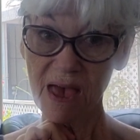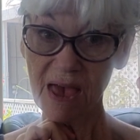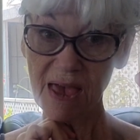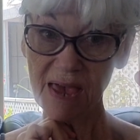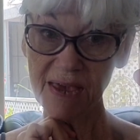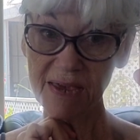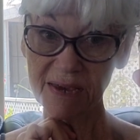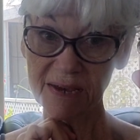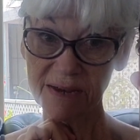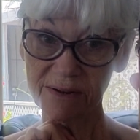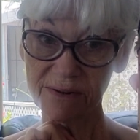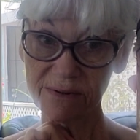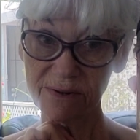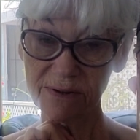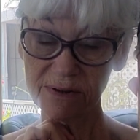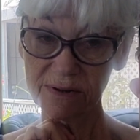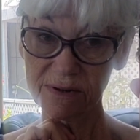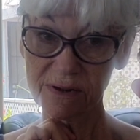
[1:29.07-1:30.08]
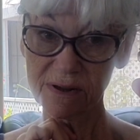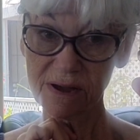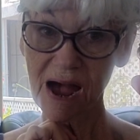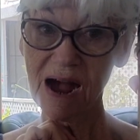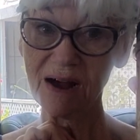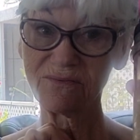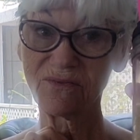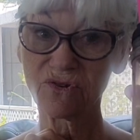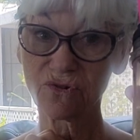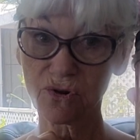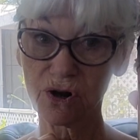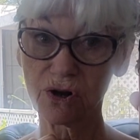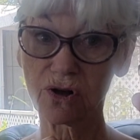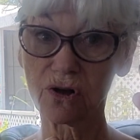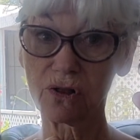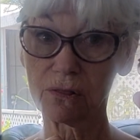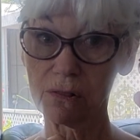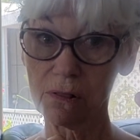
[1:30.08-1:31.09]
And I've
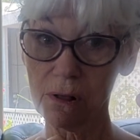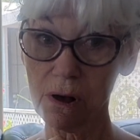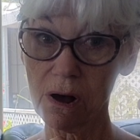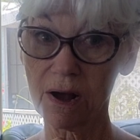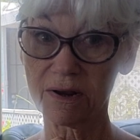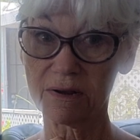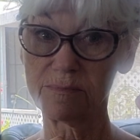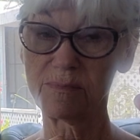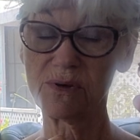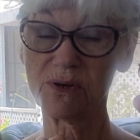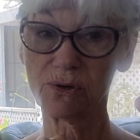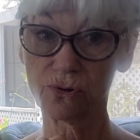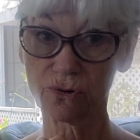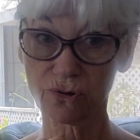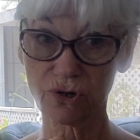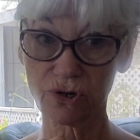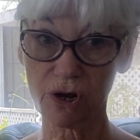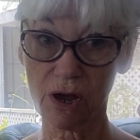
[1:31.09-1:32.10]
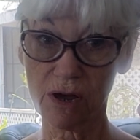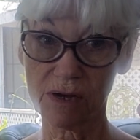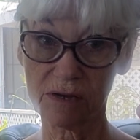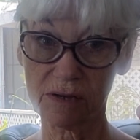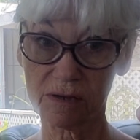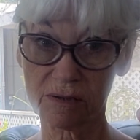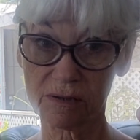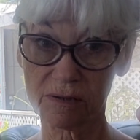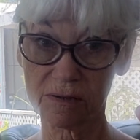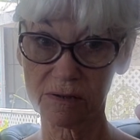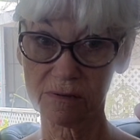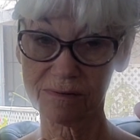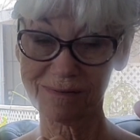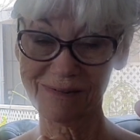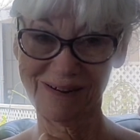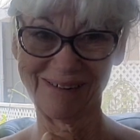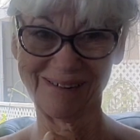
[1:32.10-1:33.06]
drunk a lot of milkshakes.